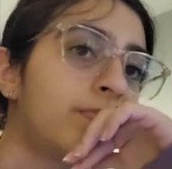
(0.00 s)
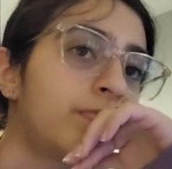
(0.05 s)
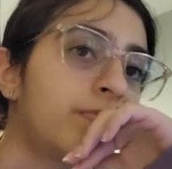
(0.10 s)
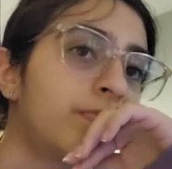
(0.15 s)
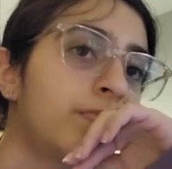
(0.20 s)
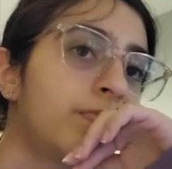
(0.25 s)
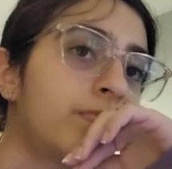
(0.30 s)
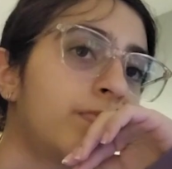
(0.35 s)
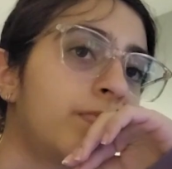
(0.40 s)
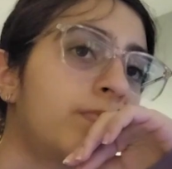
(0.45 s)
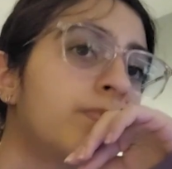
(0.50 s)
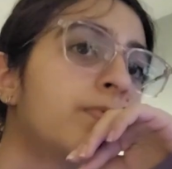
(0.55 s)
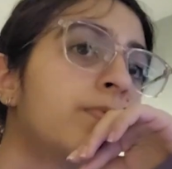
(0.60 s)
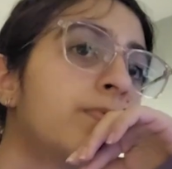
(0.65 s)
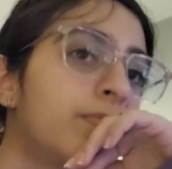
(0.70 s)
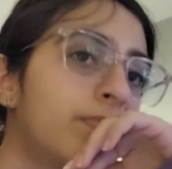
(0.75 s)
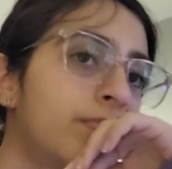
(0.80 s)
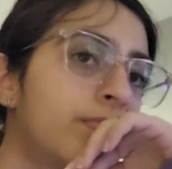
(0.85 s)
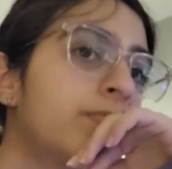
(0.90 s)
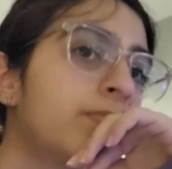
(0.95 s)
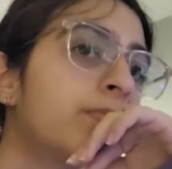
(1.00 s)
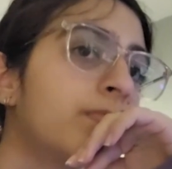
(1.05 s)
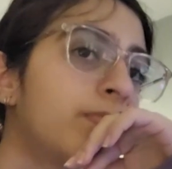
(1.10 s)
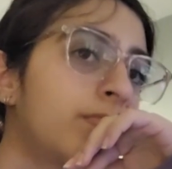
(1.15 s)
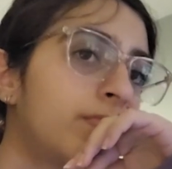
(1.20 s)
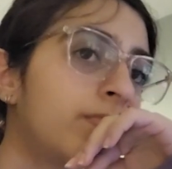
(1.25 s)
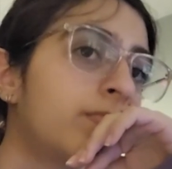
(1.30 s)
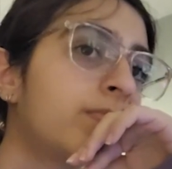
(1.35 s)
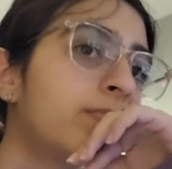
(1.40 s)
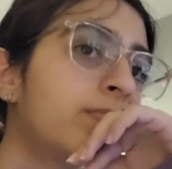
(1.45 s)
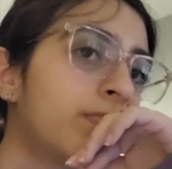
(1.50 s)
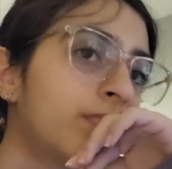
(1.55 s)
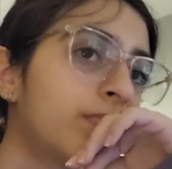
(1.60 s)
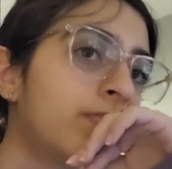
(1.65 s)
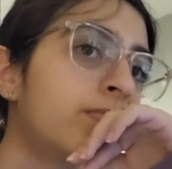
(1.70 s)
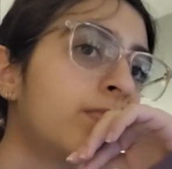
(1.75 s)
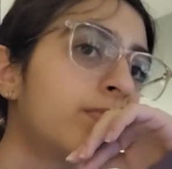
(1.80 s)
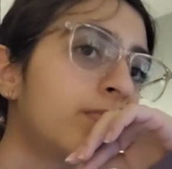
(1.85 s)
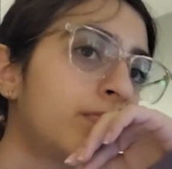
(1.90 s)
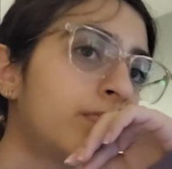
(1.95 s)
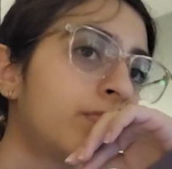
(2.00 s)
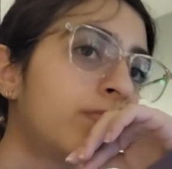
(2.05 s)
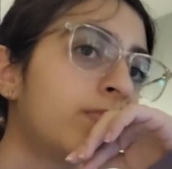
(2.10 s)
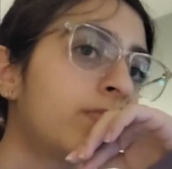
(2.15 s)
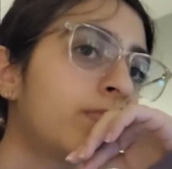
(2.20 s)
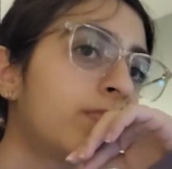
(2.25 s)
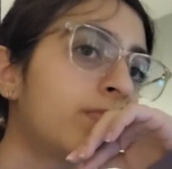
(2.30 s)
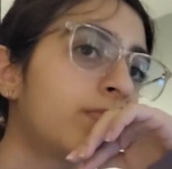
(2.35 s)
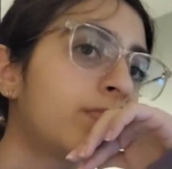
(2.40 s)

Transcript: want to kill me for doing this, because the